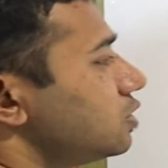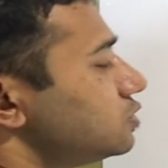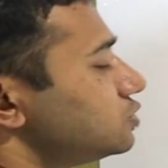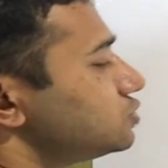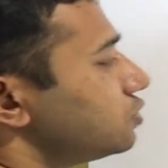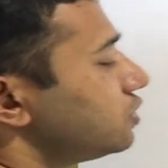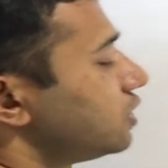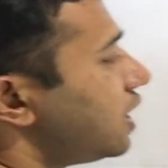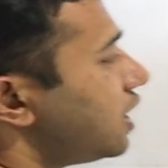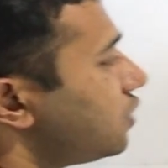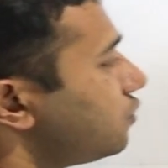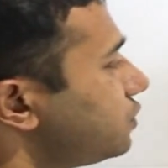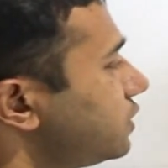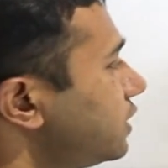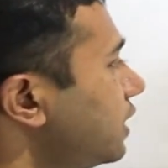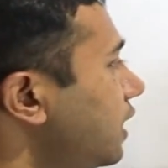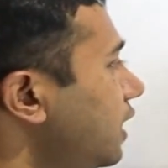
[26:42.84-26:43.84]
So now
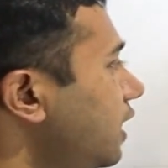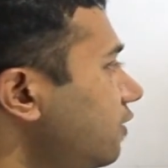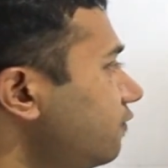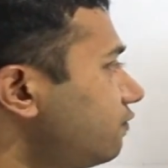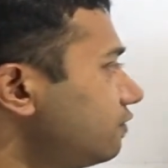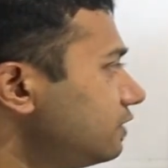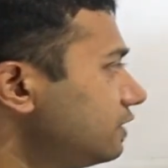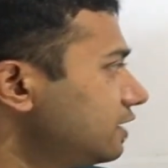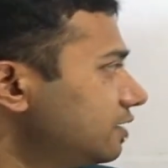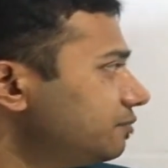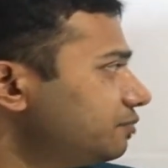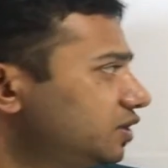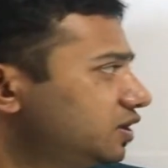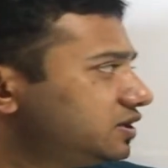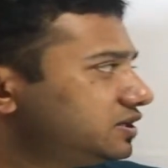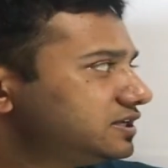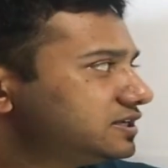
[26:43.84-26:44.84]
we have
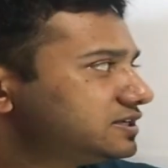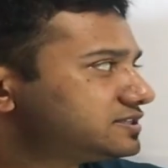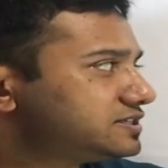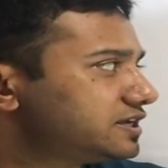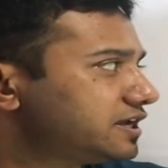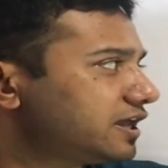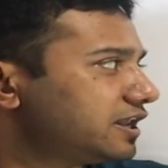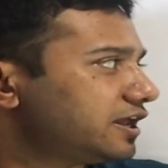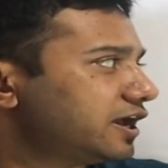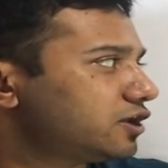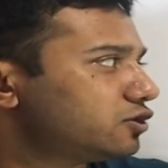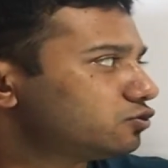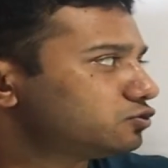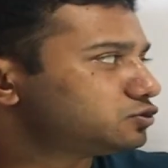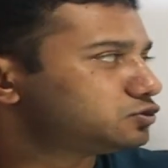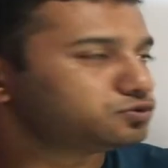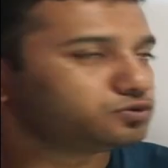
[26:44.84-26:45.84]

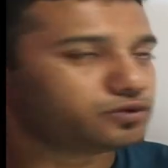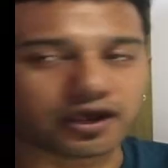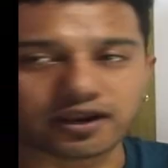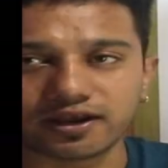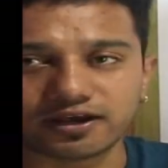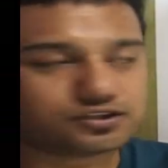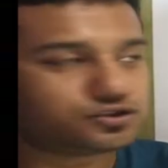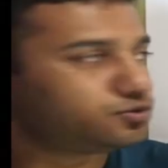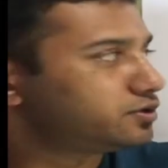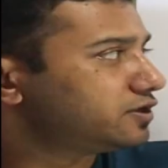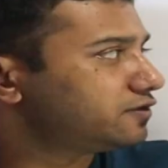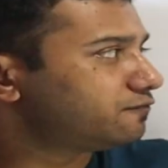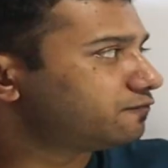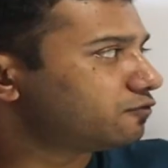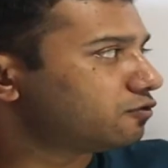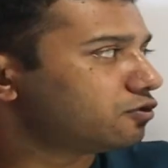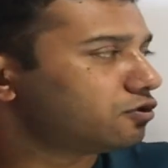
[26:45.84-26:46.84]
PtClNO2
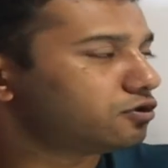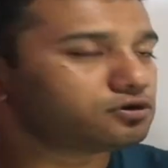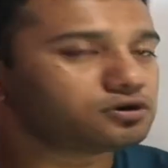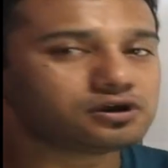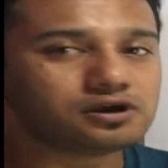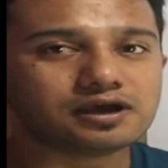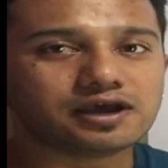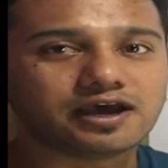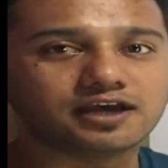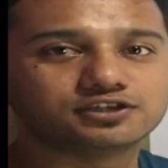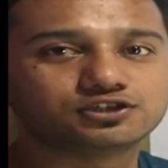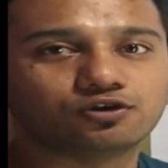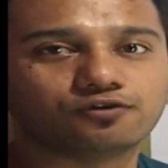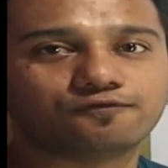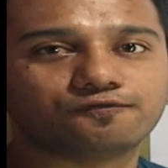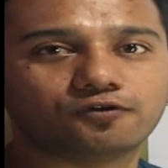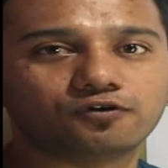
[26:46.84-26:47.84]
NH3 4
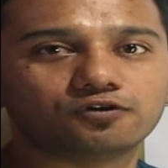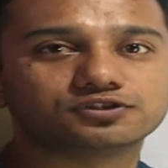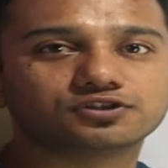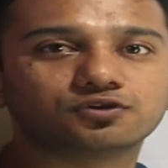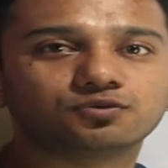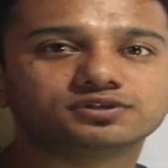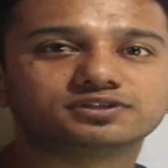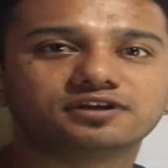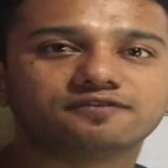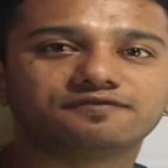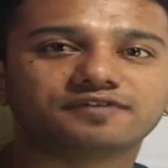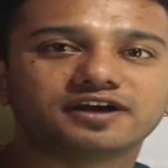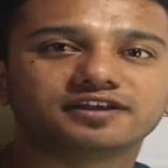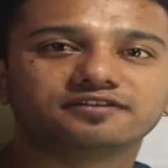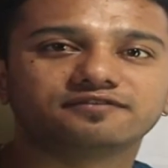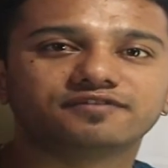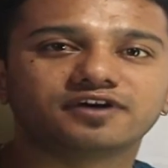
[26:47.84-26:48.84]
SO4. So we shall
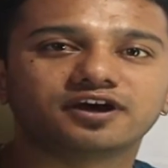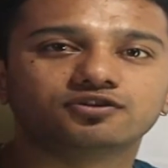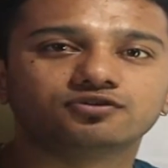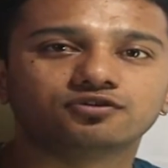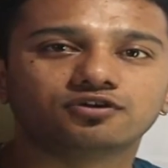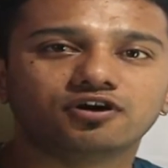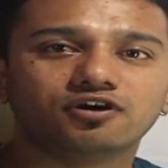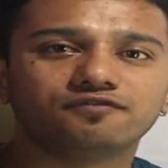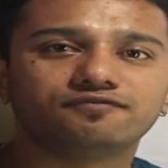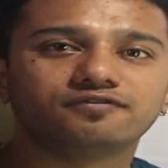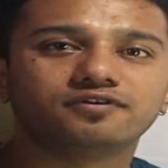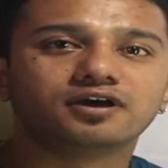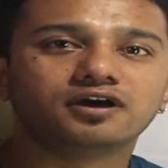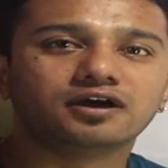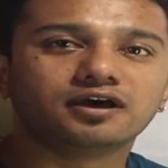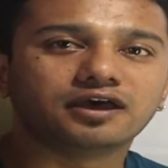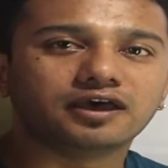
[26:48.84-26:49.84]
find the value of
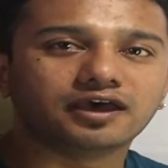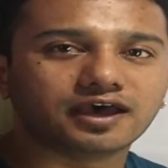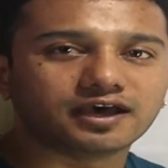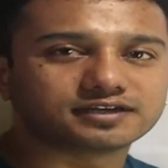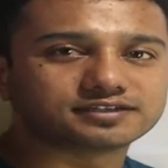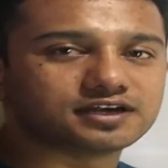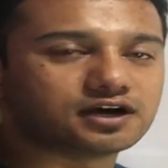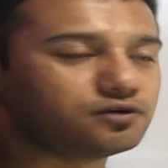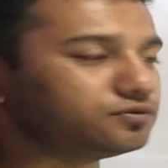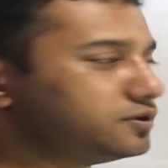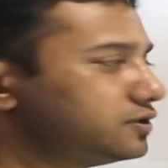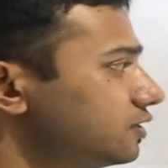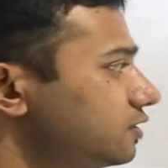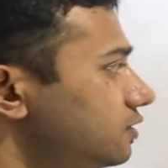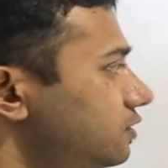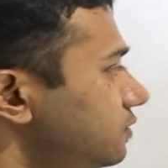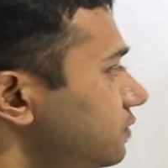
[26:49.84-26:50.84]
X out
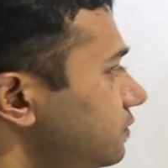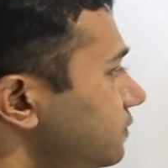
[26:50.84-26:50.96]
here.